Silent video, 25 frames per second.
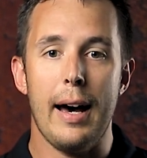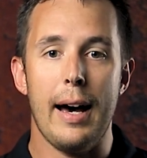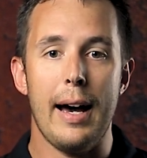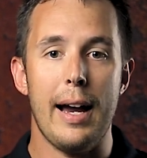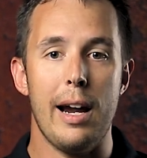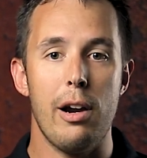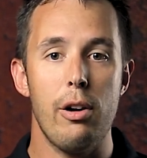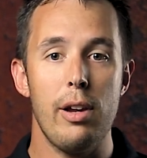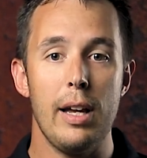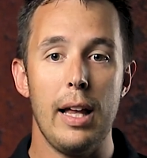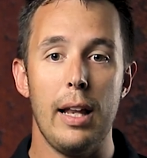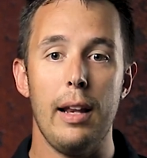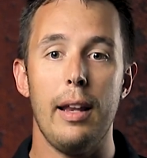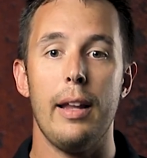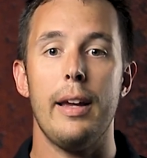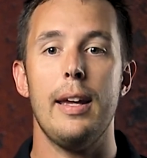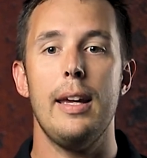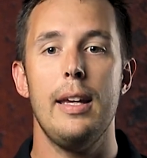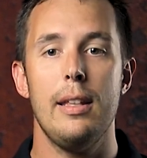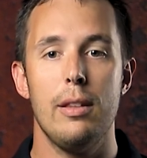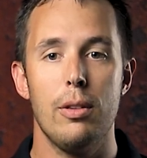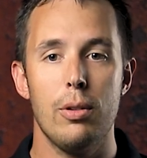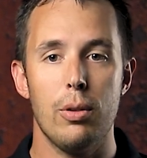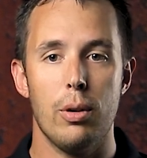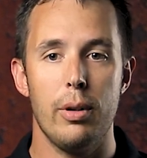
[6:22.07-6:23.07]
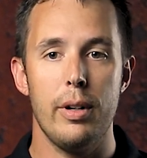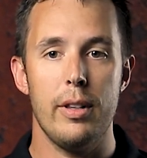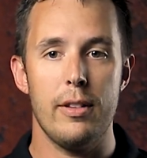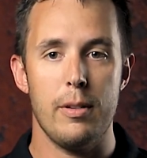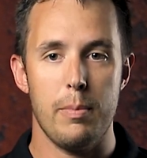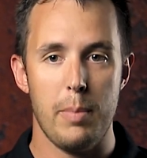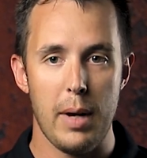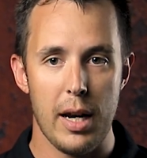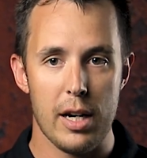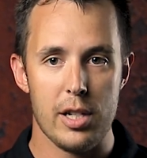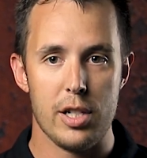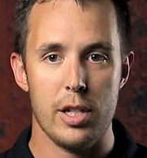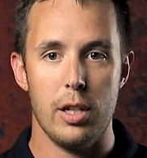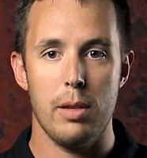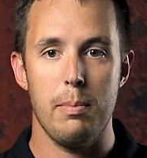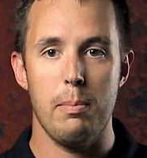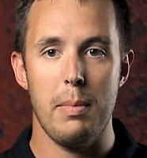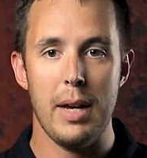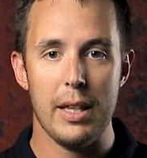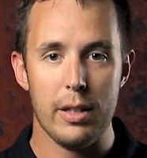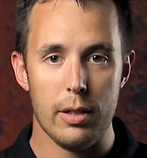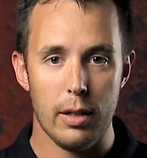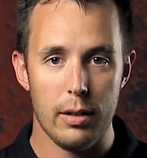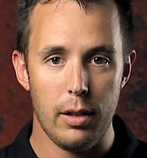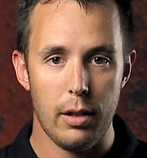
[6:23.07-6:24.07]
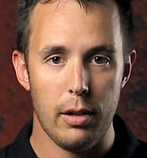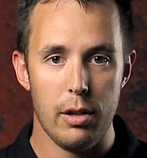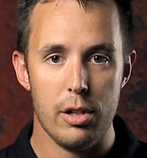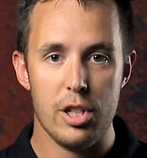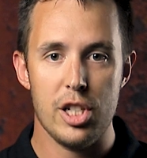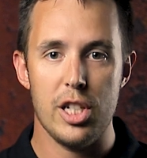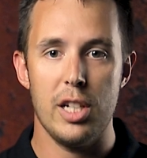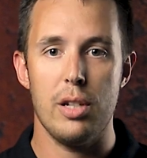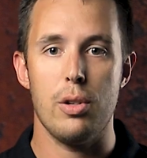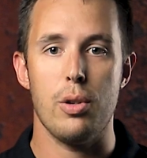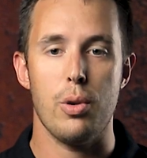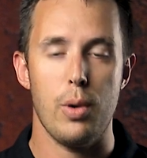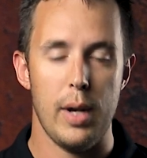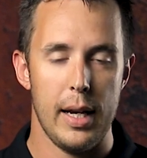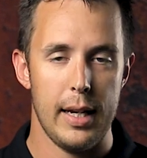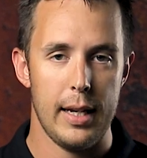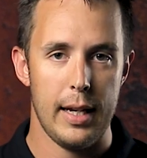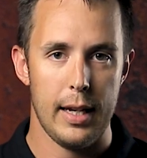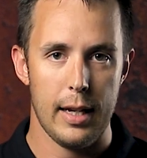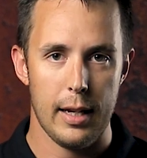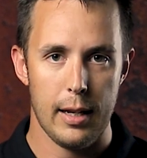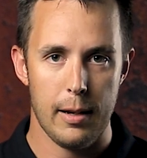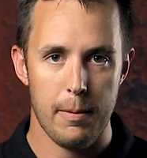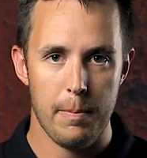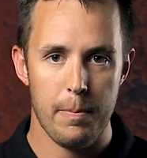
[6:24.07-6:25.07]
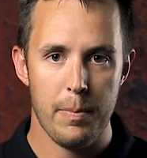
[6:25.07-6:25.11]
Aerial Indoor Inspection Methodology Training.